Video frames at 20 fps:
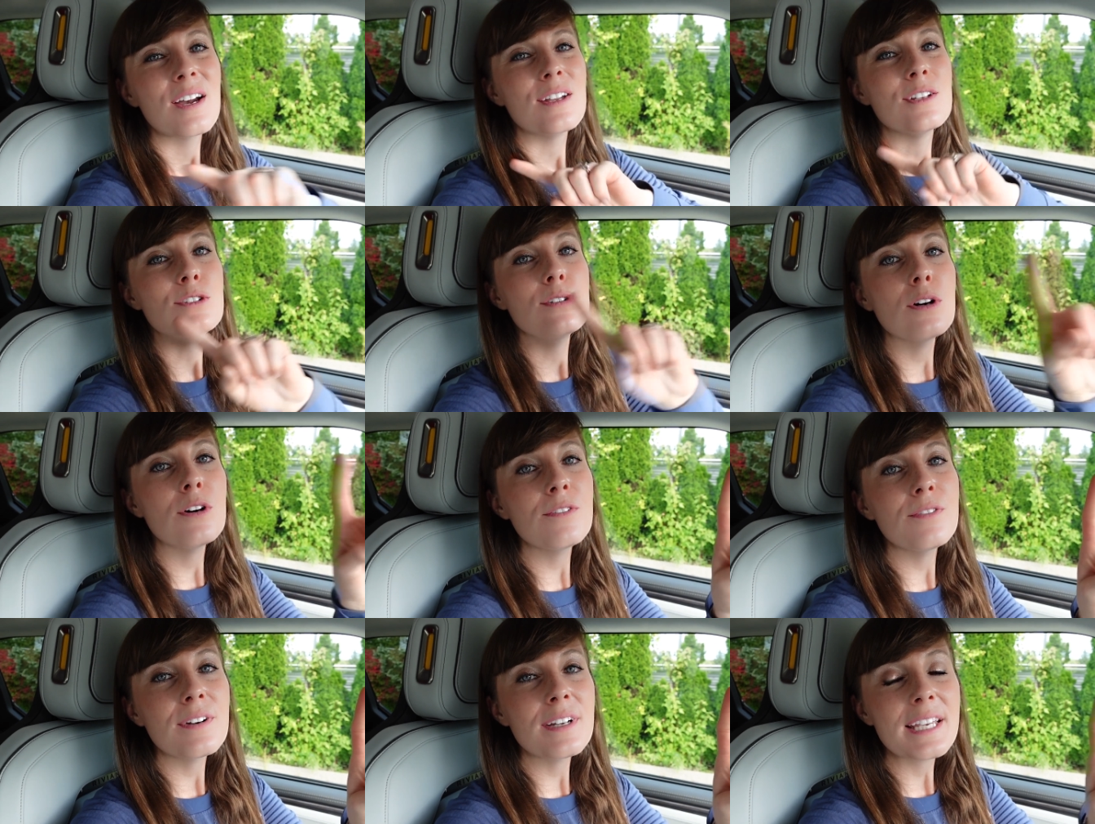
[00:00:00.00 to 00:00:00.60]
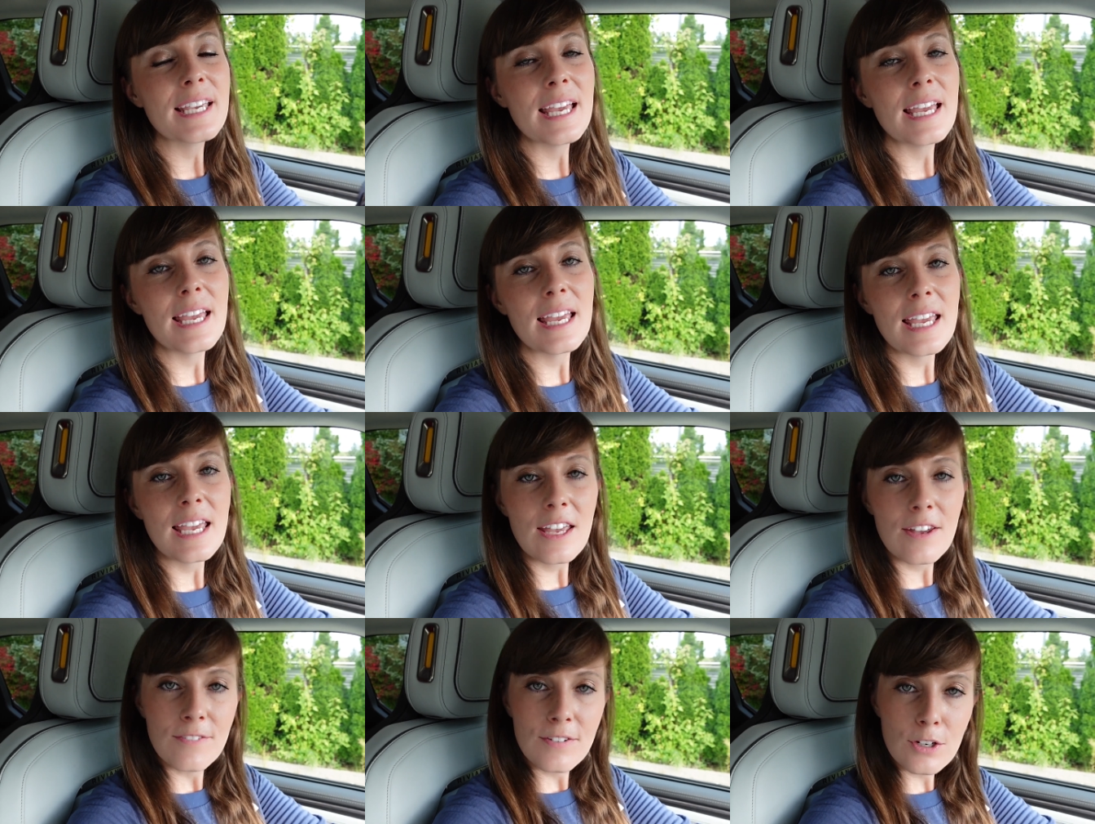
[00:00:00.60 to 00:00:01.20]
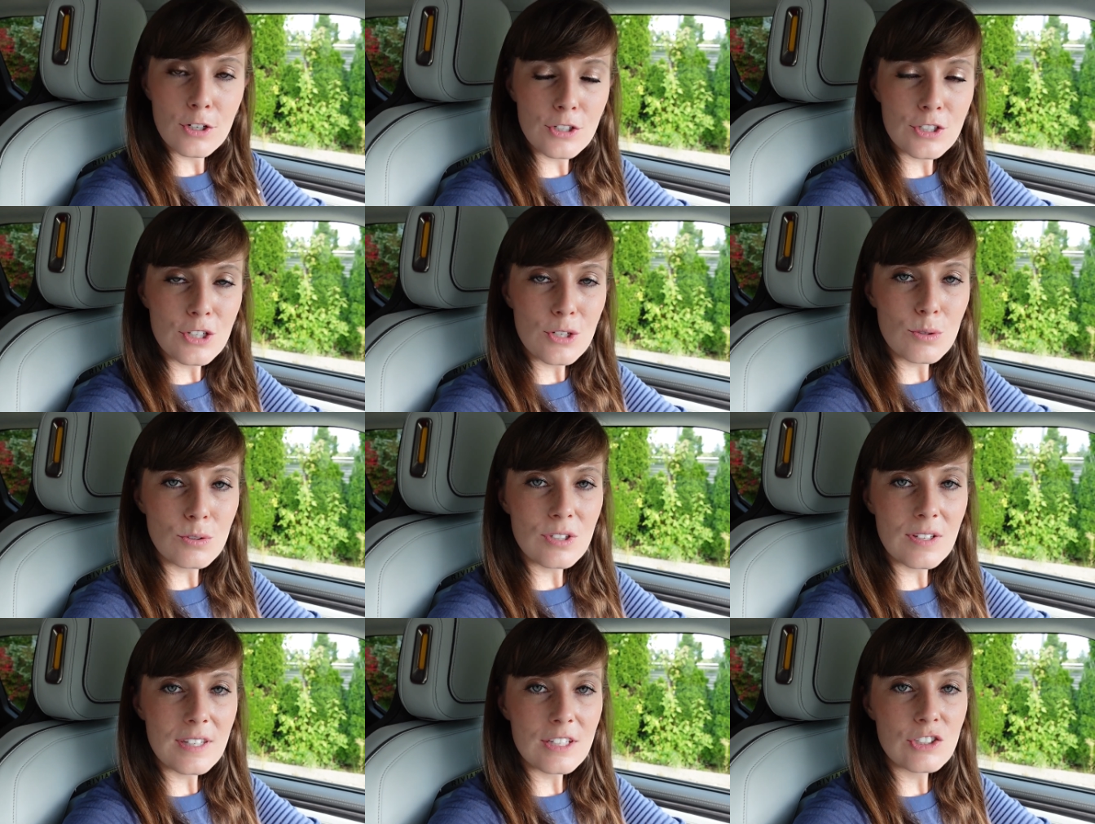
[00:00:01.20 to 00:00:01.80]
Don't forget, if you're
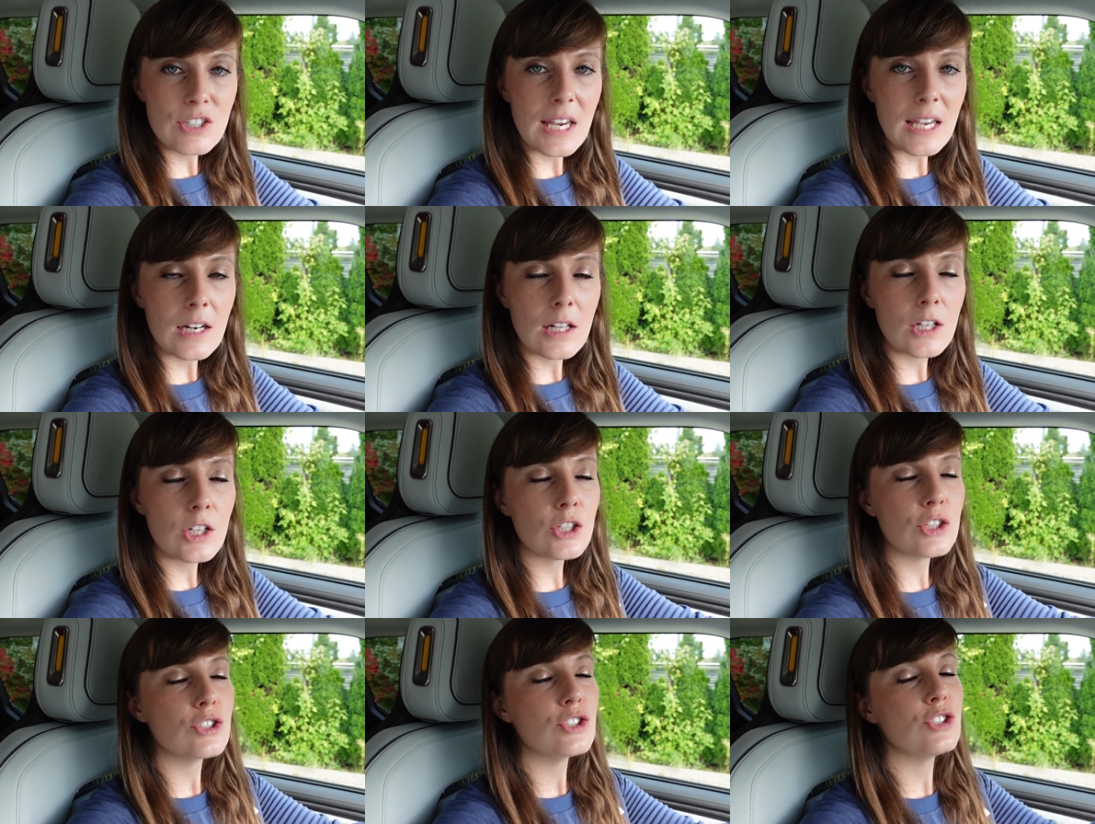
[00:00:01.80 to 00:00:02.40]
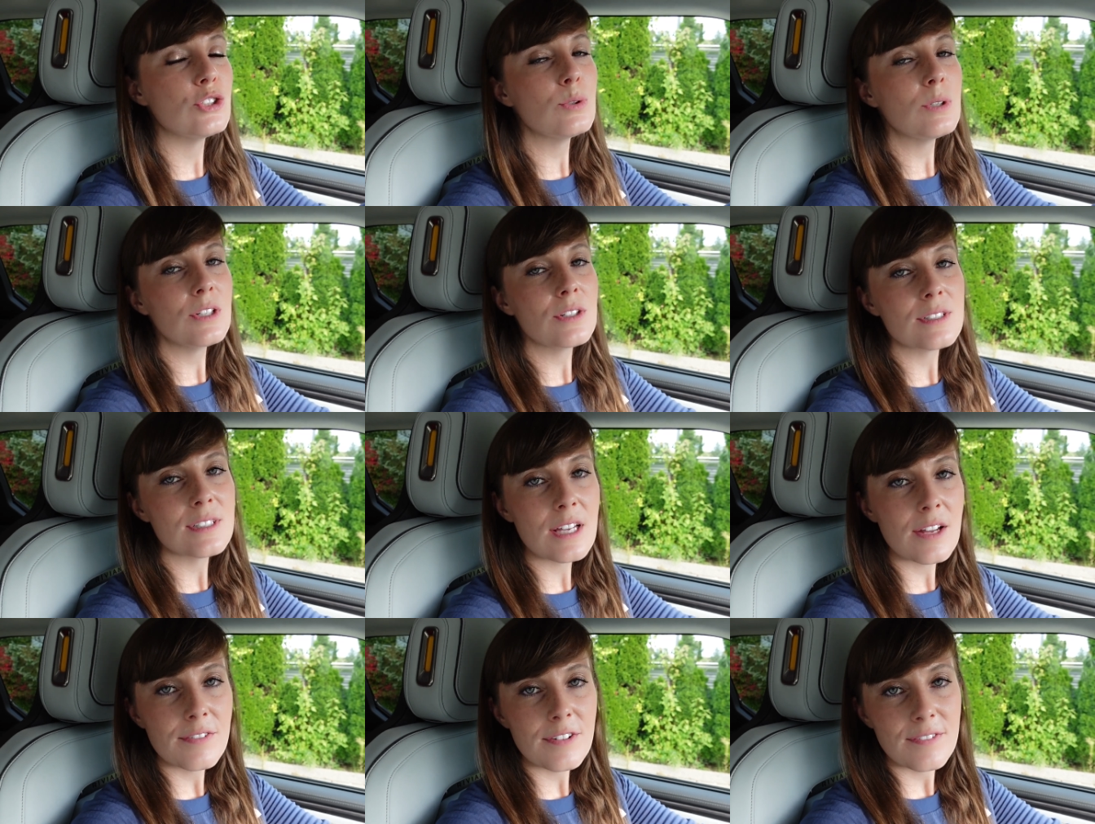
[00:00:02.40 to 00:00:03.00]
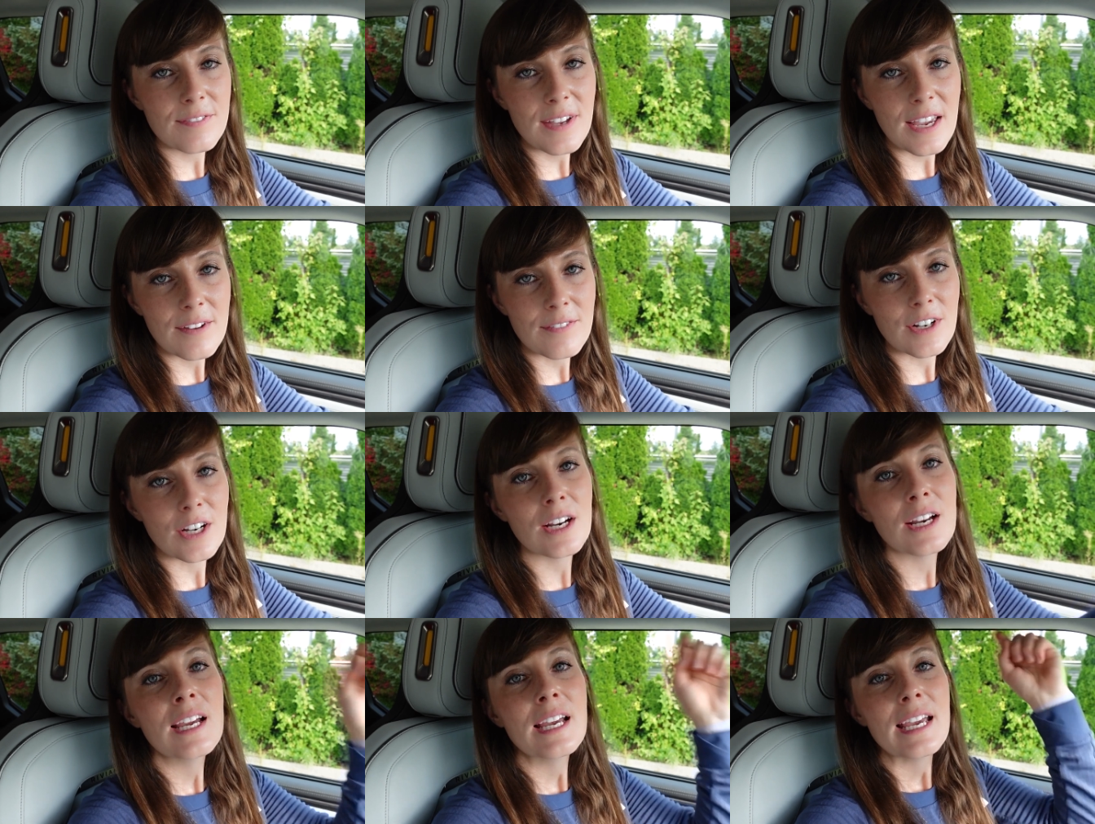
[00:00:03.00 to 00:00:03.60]
new to the channel, do yourself a
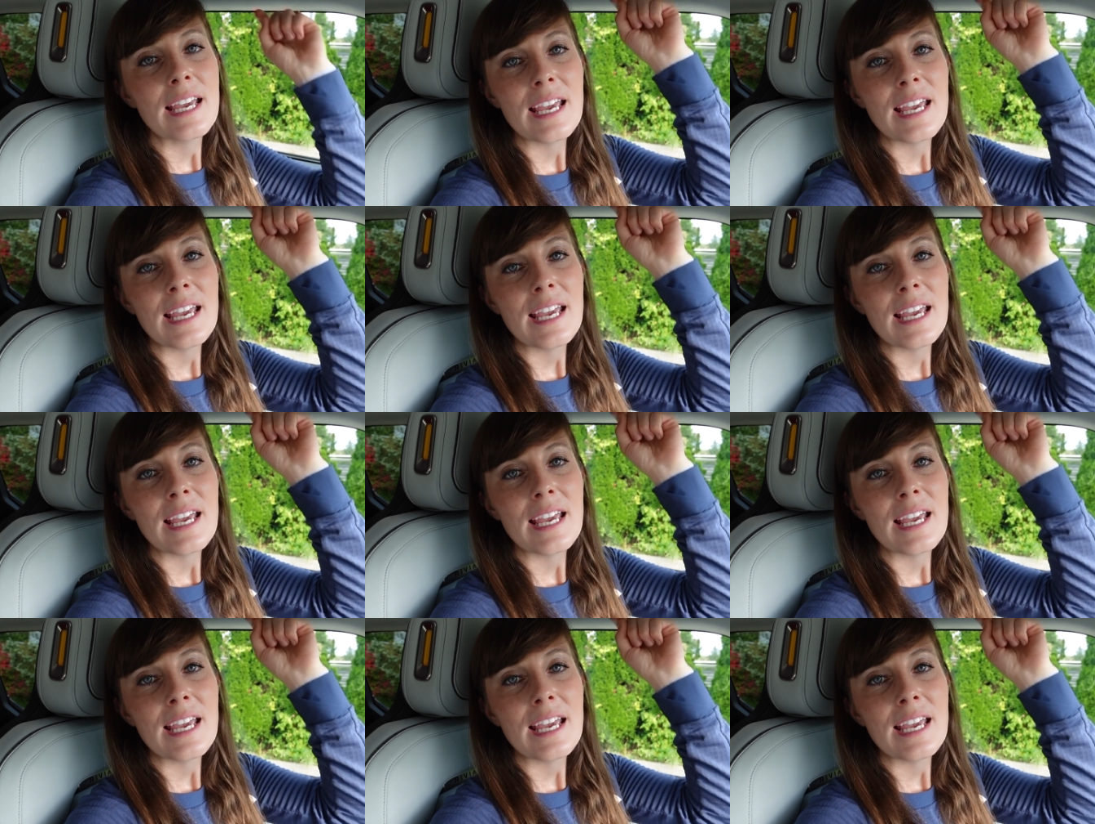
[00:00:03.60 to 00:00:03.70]
favor,